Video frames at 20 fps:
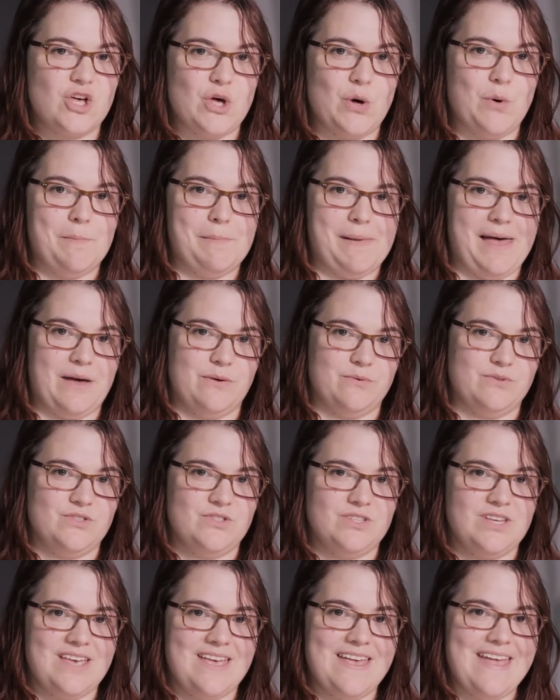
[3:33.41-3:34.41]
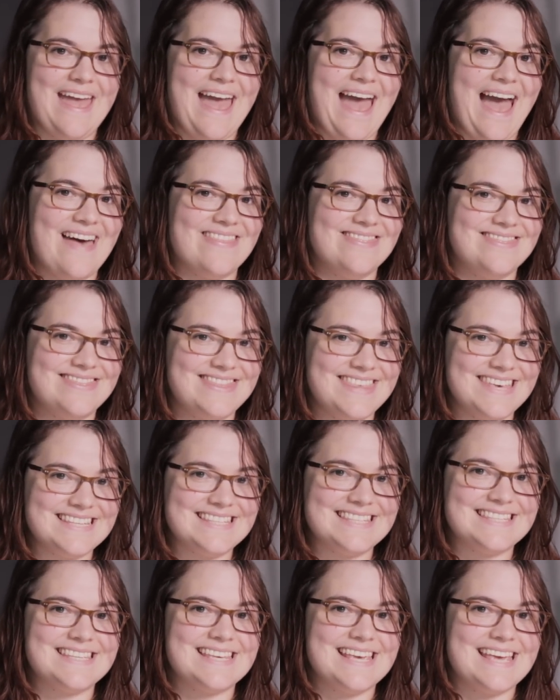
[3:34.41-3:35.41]
compounds, and
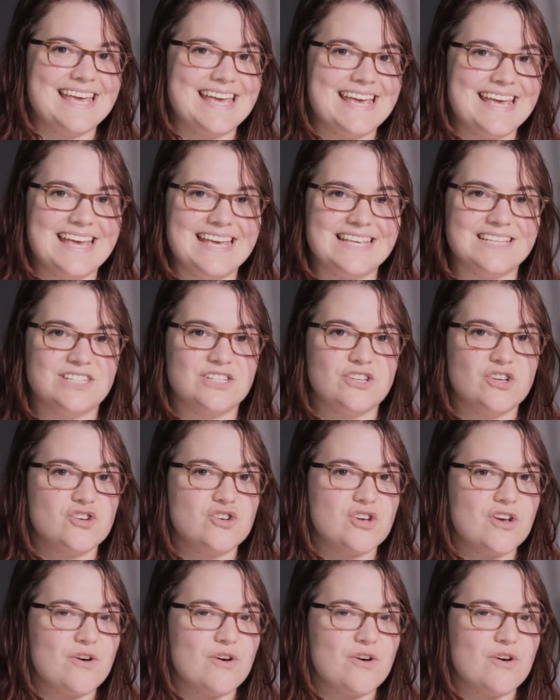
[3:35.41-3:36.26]
this is